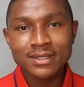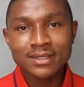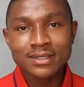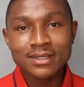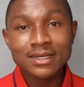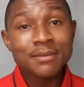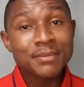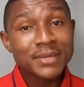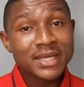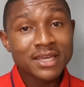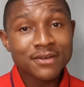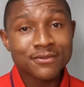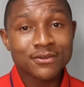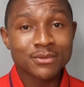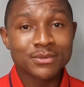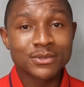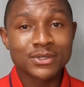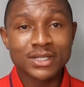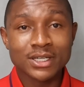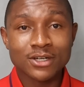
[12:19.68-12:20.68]
Let me hear
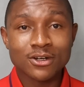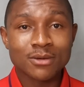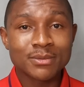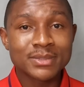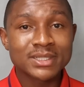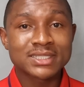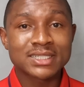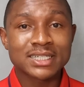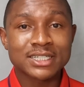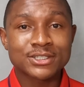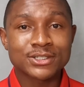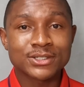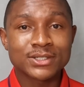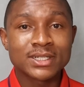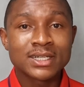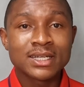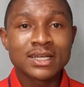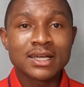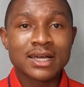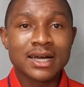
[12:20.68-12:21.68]
from you in the comment section.
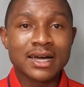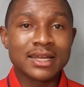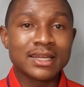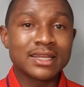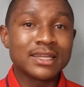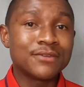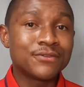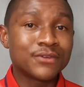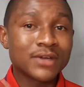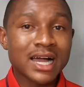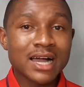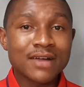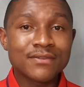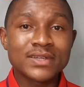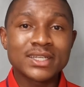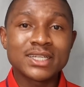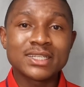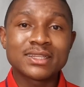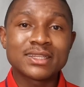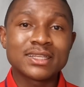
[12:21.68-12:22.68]
And if you have
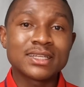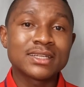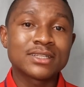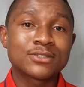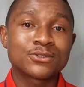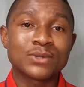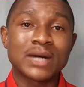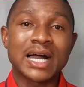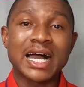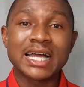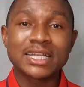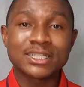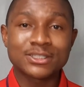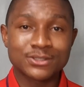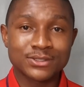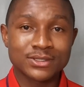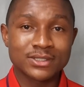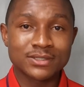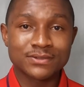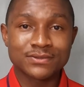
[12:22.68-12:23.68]
anything to add
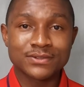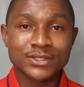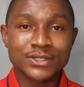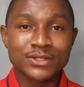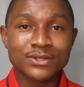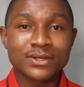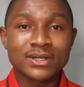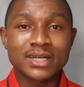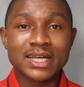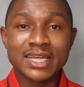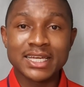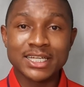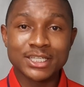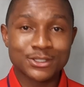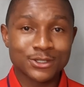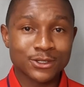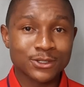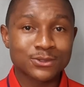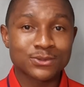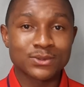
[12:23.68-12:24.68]
to this video, any
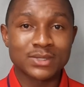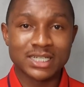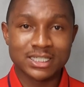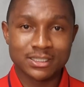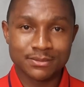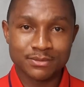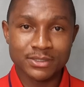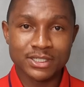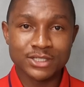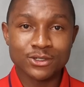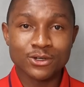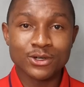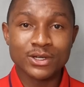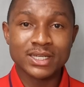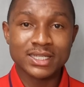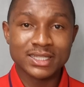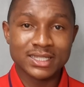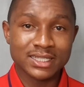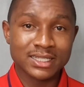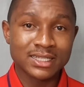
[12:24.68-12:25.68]
thought to express or
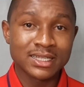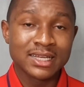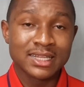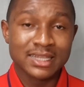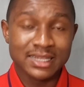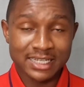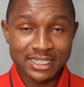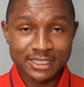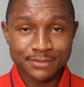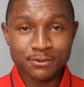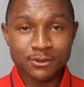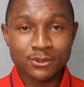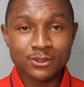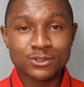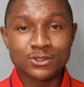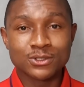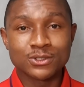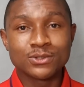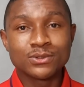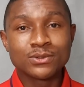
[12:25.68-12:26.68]
anything that has spoken
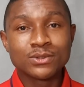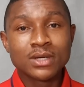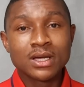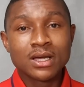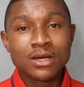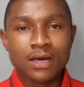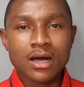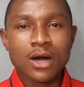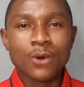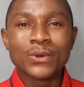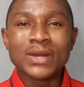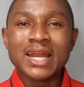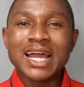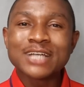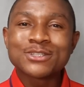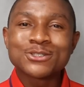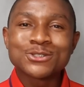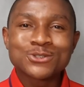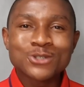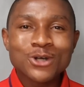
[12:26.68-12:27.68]
to you, I would
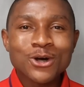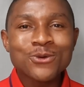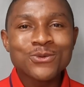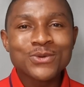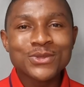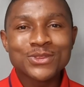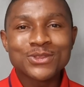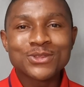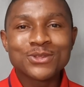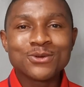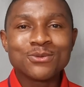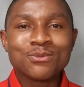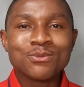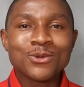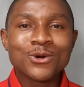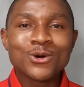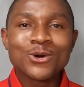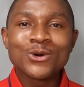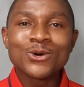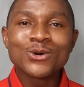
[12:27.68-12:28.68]
like to talk with you
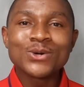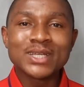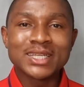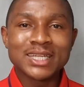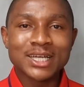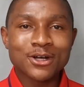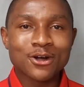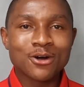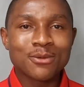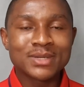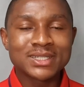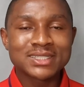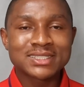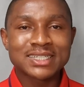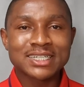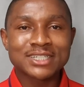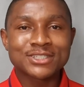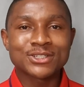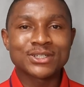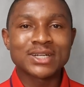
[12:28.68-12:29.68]
more in the comment
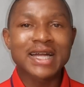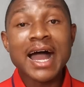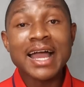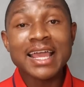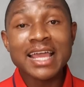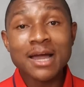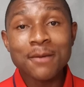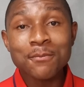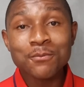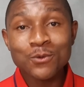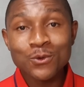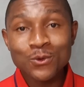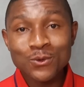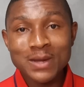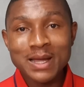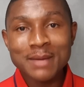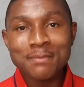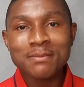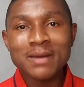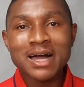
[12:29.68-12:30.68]
section. I am
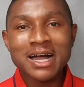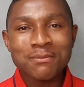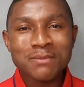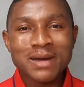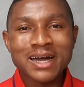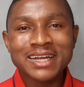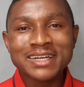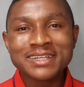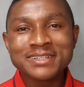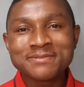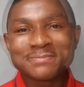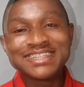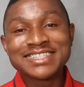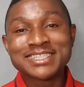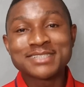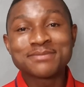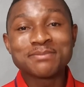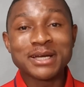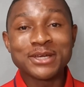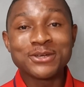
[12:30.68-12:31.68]
Uwem Akpan. This
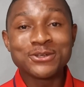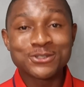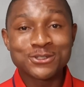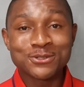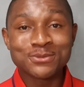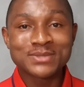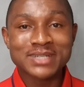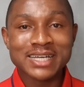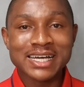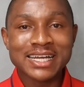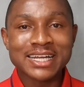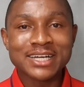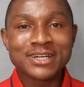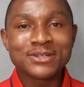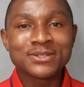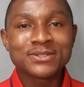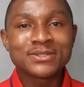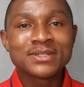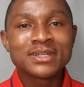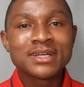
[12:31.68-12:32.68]
is my YouTube
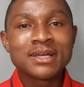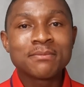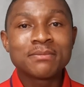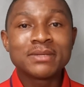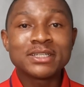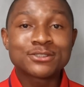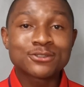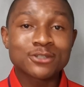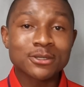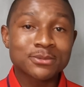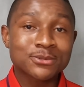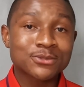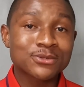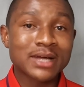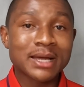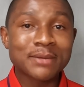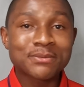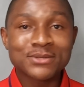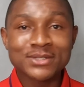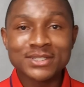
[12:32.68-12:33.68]
channel. Please
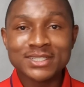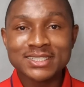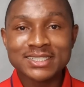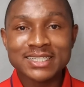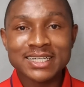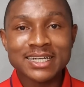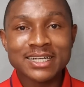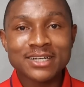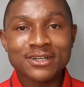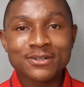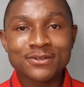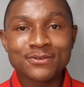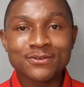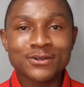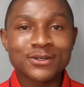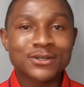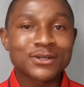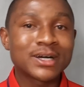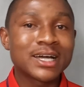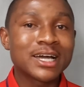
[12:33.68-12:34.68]
subscribe to this channel. You're
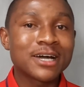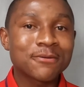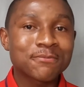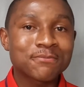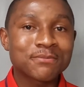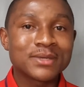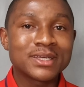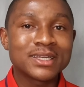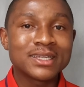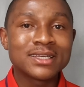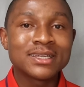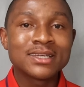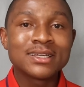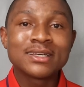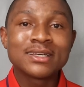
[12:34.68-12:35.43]
going to help me.